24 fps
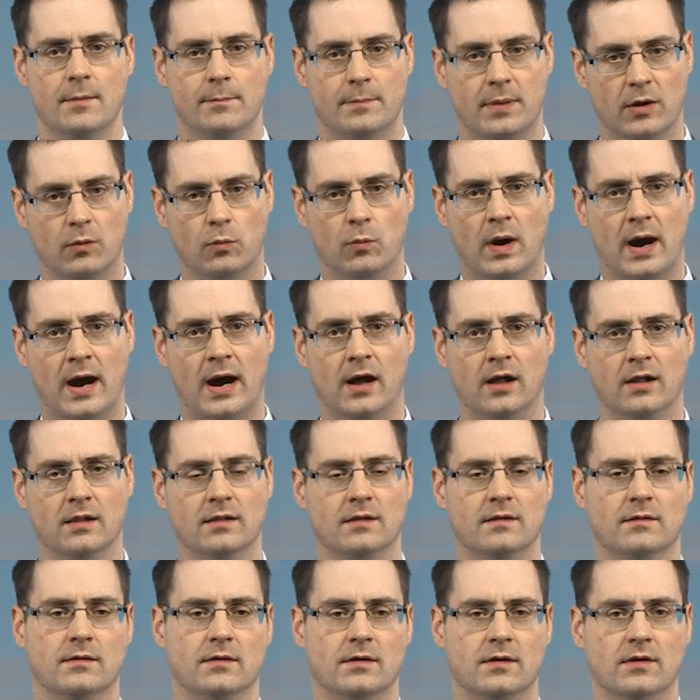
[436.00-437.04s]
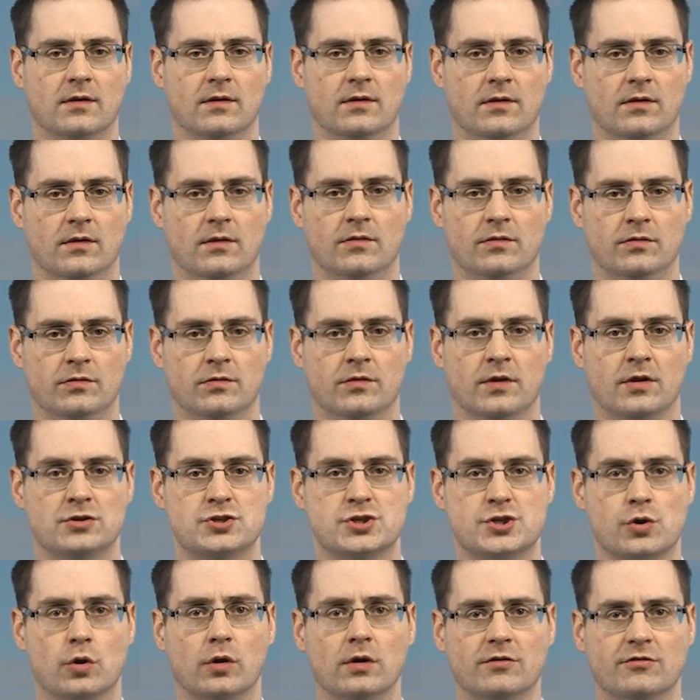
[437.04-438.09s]
But while the
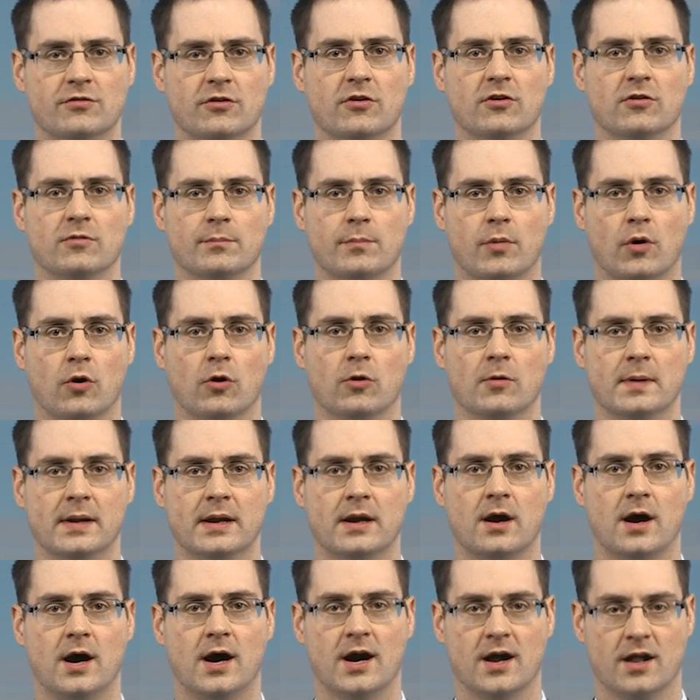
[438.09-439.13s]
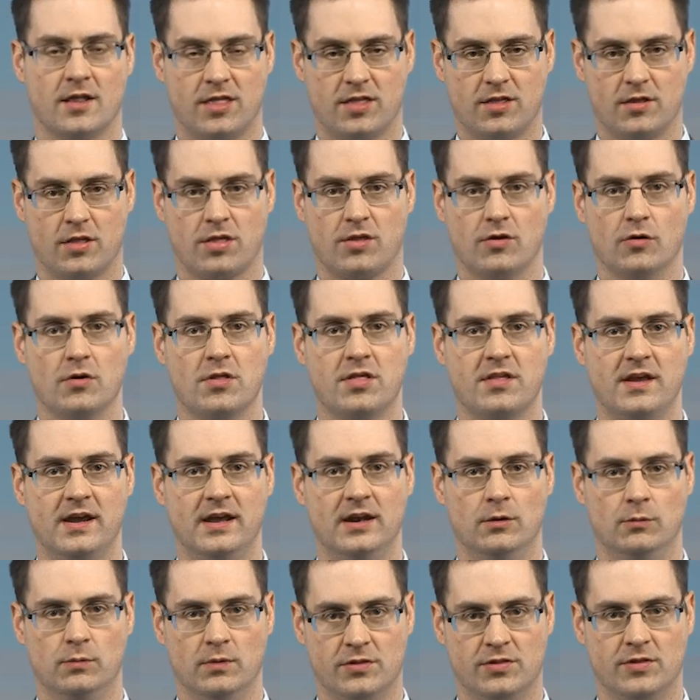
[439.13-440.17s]
short-term borrowing costs
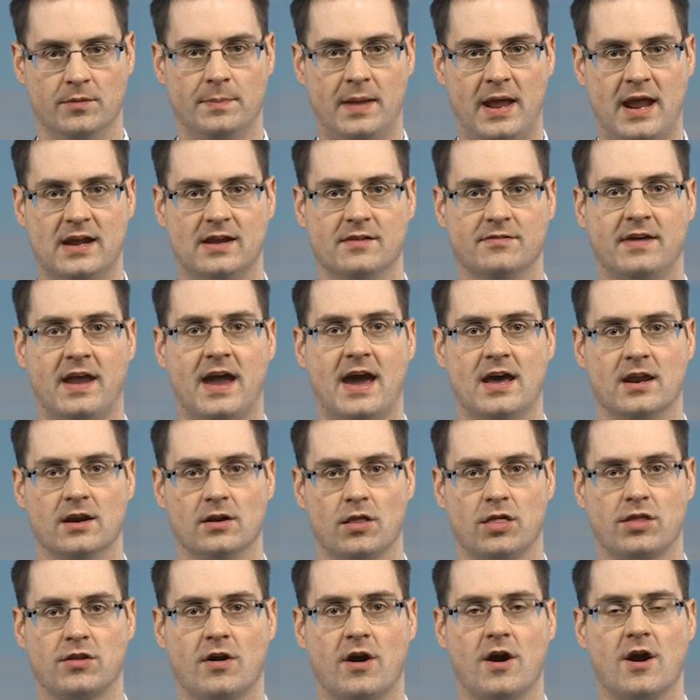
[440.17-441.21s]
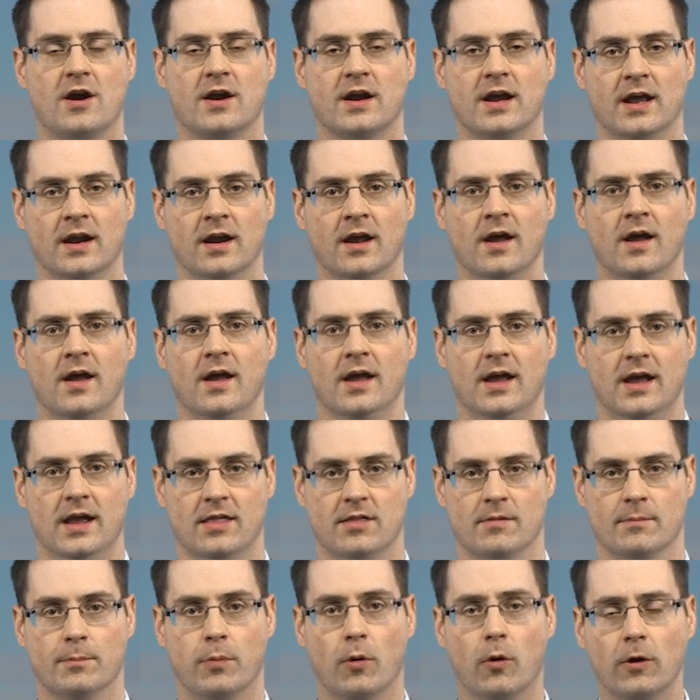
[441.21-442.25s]
associated with the Bank of Canada's target
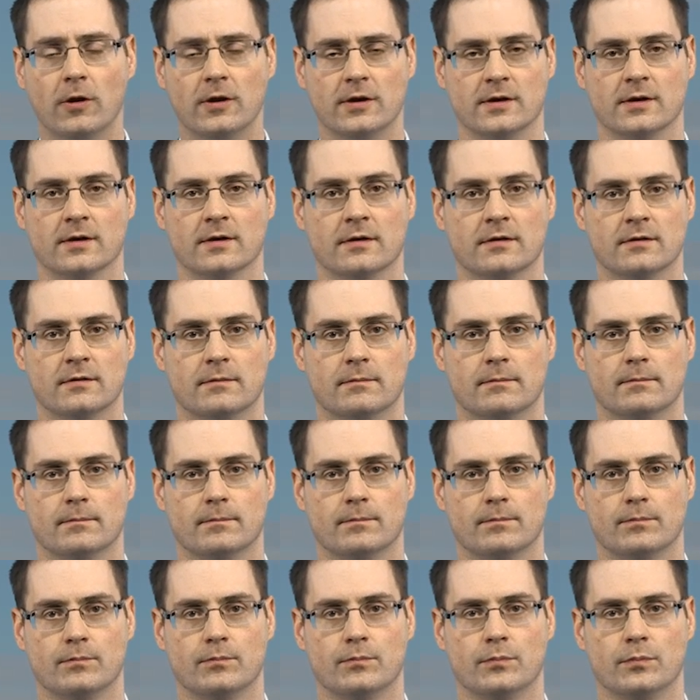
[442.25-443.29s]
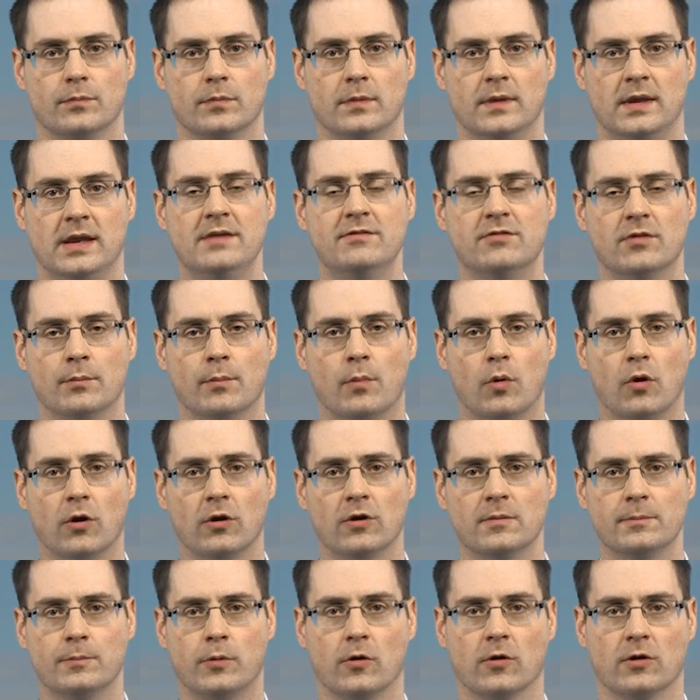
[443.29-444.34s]
is important, even
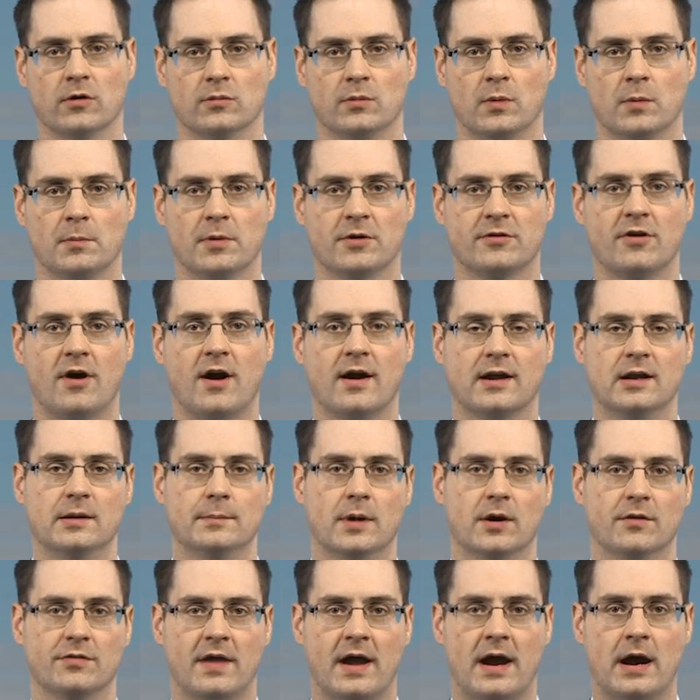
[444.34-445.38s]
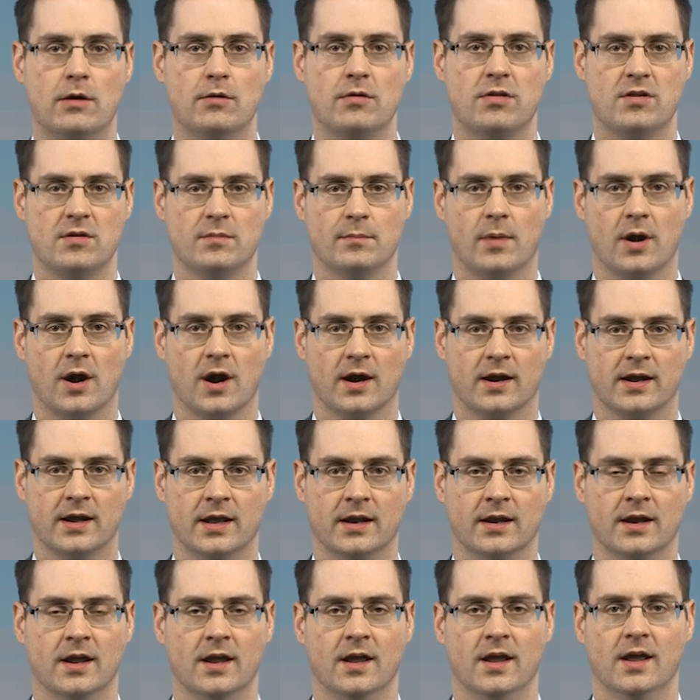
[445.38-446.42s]
more important when we're talking about the housing
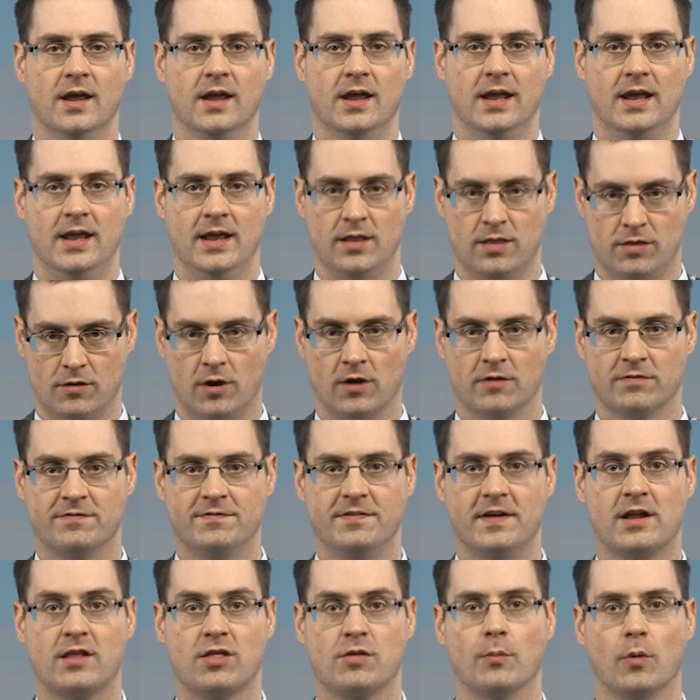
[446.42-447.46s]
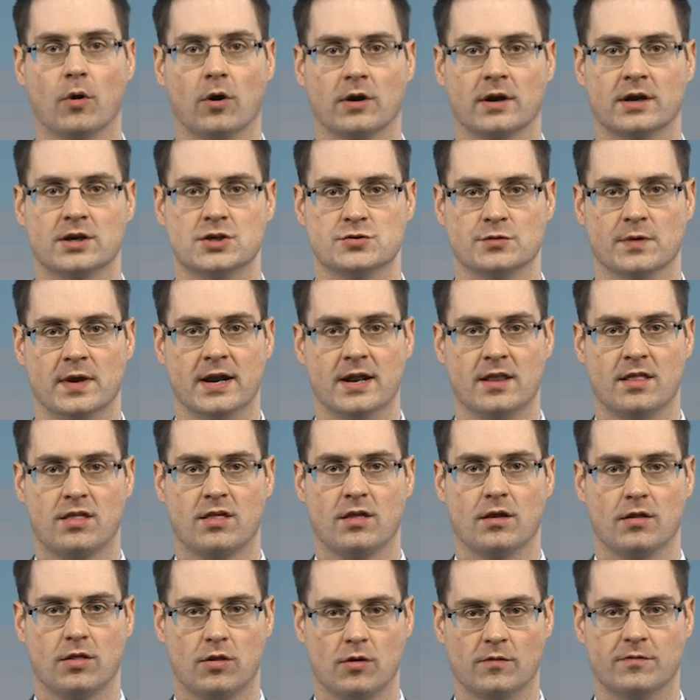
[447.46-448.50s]
market is our fixed mortgage
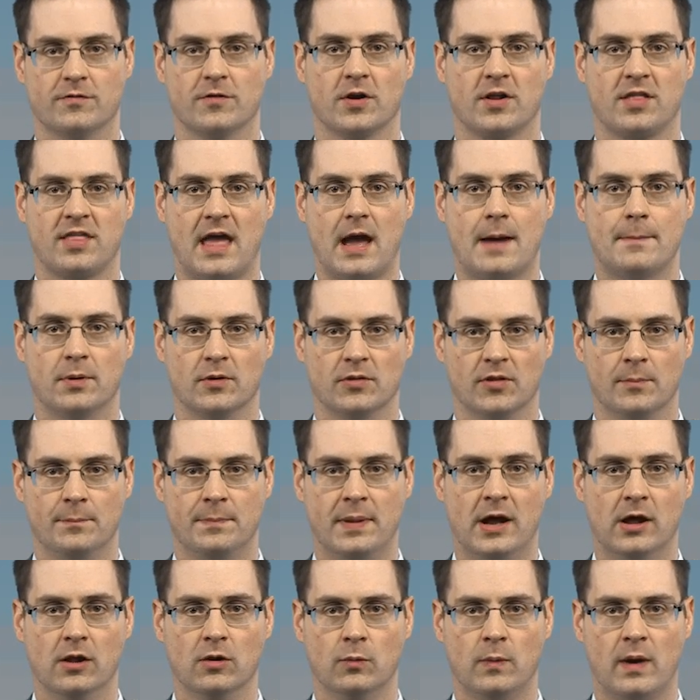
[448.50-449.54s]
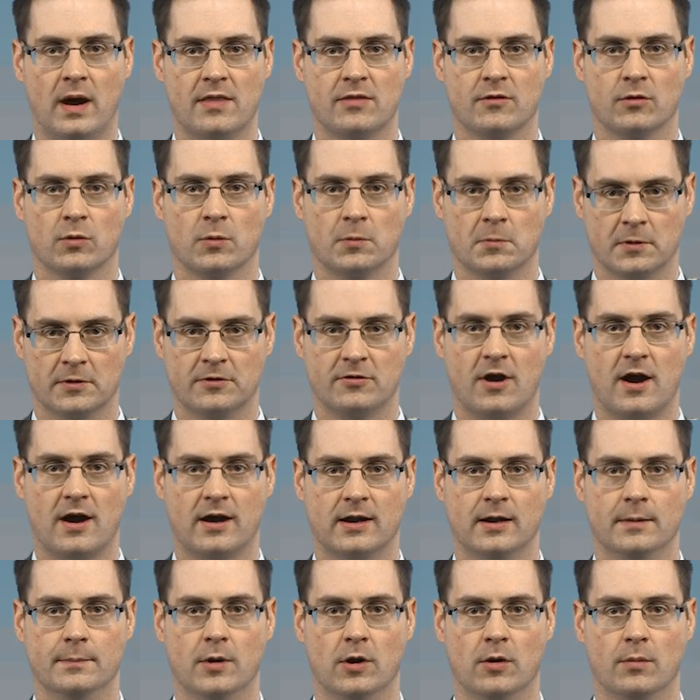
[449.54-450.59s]
rates. So for example, the bellwether when we're
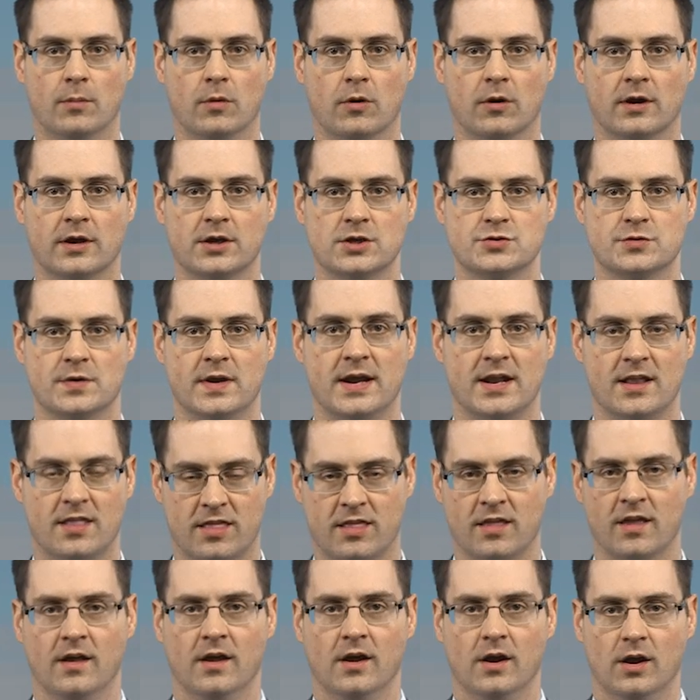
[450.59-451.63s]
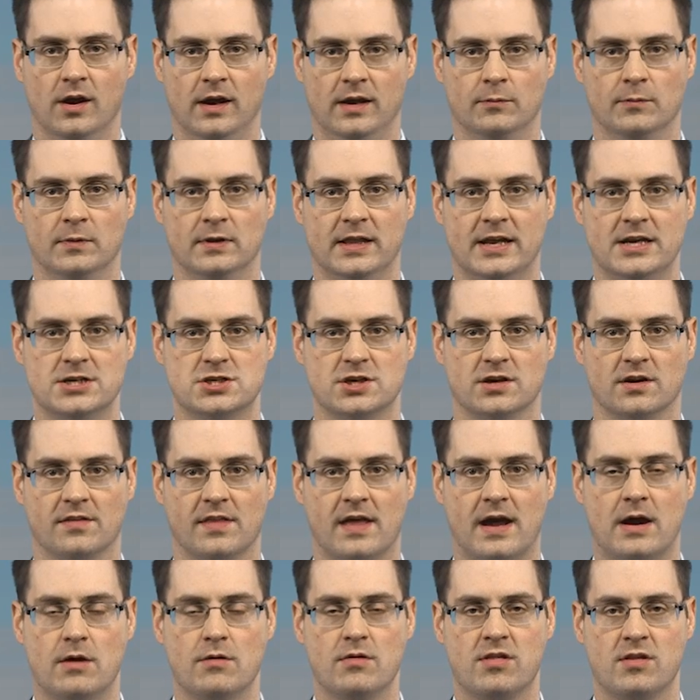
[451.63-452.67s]
talking about mortgage rates in relation to
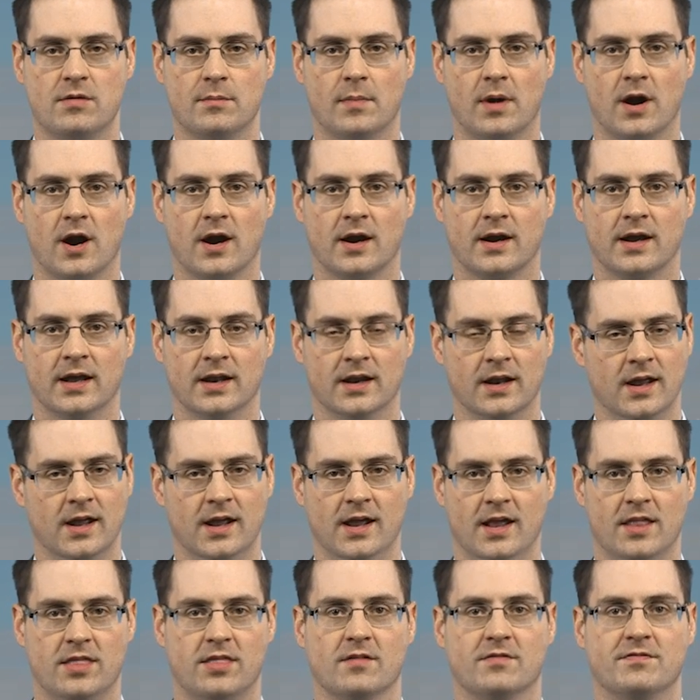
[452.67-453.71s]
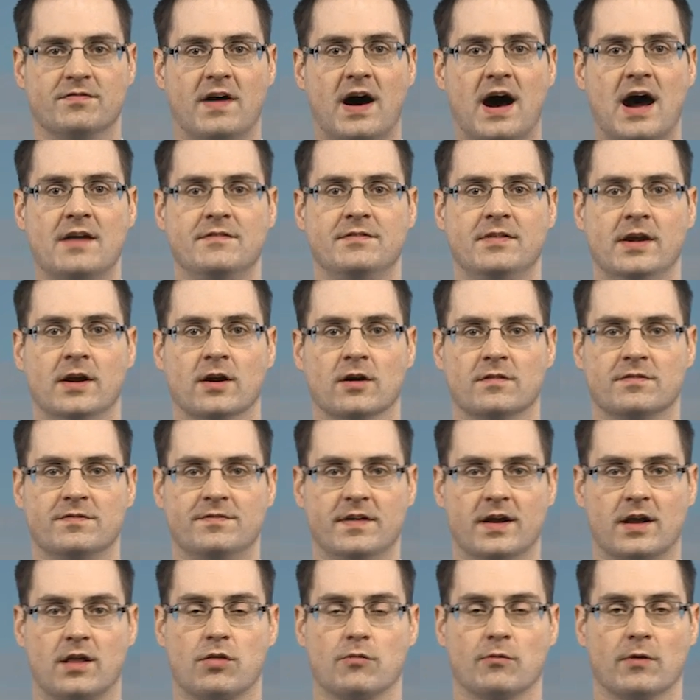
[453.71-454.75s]
the housing market is the 5-year
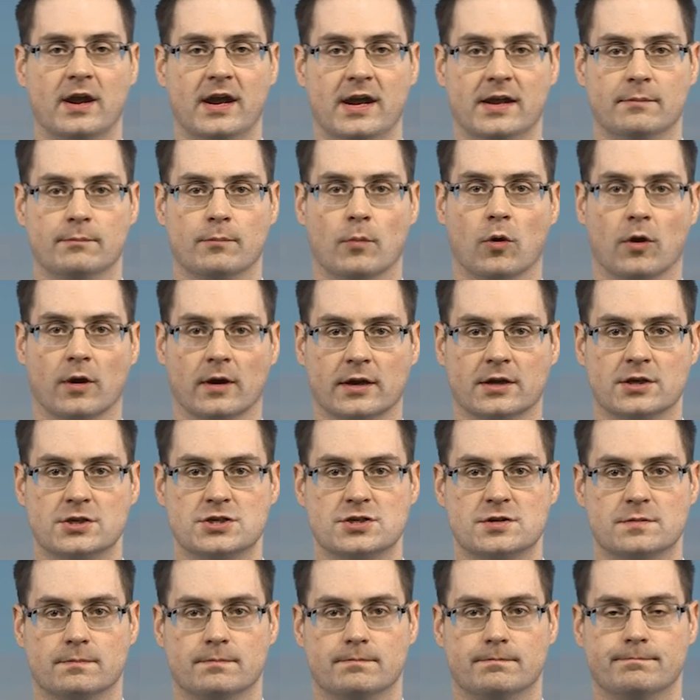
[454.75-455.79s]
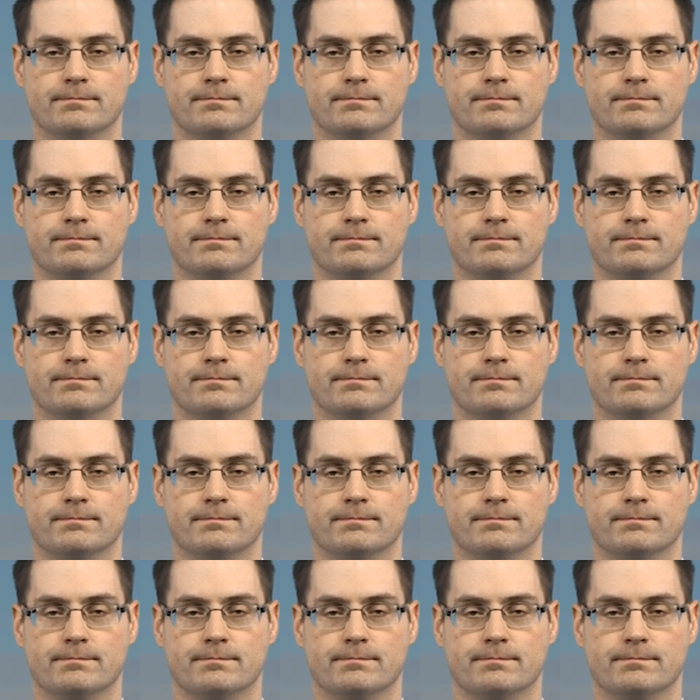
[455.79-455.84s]
fixed rate mortgage.